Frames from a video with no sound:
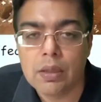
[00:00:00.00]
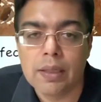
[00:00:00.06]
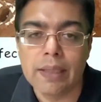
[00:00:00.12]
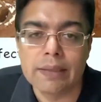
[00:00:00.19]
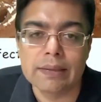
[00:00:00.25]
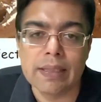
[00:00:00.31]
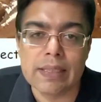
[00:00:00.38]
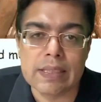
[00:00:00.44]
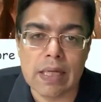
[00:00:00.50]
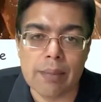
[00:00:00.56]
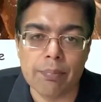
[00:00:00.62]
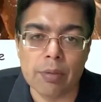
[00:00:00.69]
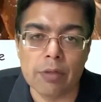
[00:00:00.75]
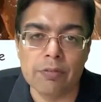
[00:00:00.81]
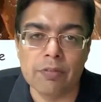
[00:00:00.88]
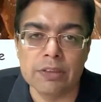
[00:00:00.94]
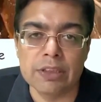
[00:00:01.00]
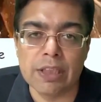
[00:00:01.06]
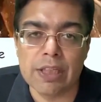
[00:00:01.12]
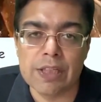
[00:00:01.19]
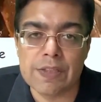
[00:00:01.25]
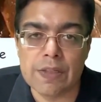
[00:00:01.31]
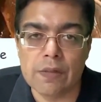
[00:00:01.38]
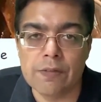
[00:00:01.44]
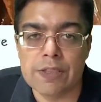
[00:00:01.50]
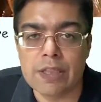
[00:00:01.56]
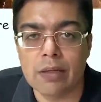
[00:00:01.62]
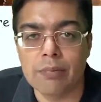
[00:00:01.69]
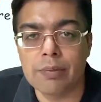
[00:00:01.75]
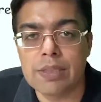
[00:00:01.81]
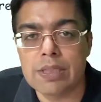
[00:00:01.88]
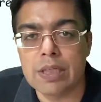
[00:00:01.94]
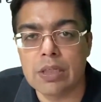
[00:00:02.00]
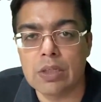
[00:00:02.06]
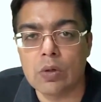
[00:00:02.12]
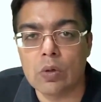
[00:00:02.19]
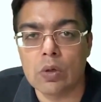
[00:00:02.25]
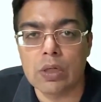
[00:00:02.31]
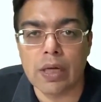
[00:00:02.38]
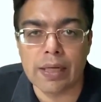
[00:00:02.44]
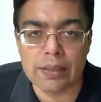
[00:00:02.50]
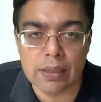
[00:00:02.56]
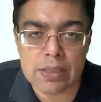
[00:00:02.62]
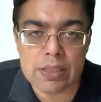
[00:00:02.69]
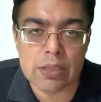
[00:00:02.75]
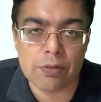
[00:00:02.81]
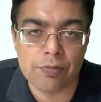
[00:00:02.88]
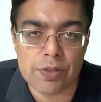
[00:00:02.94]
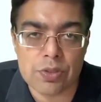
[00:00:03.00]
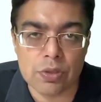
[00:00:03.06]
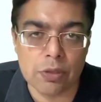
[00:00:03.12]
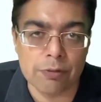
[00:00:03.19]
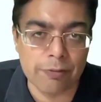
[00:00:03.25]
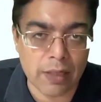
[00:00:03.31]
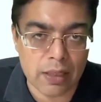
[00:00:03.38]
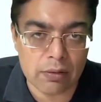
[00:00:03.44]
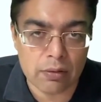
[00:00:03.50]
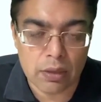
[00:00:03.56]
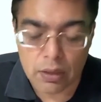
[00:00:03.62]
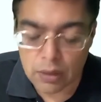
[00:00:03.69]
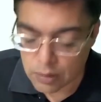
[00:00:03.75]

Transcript: It's an example of vegetation which can be seen on either surface of the valve,